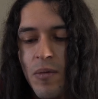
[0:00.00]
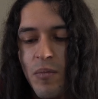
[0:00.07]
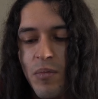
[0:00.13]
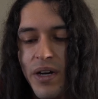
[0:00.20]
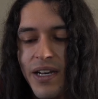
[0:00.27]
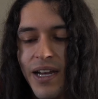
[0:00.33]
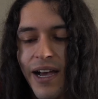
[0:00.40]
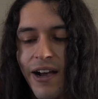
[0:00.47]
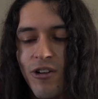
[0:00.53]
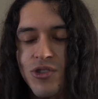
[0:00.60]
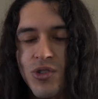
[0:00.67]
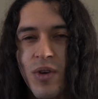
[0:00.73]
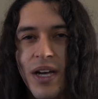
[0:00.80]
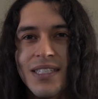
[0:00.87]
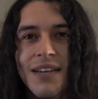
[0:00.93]
But
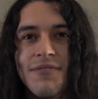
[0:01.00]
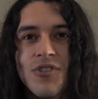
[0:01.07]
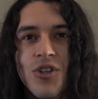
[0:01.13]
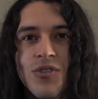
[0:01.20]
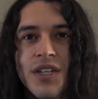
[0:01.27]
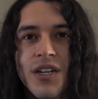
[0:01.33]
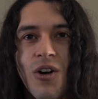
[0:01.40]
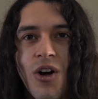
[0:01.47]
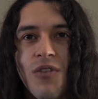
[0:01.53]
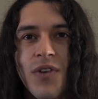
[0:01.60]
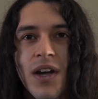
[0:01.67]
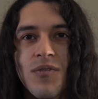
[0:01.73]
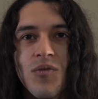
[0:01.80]
also, as I've turned it off, I've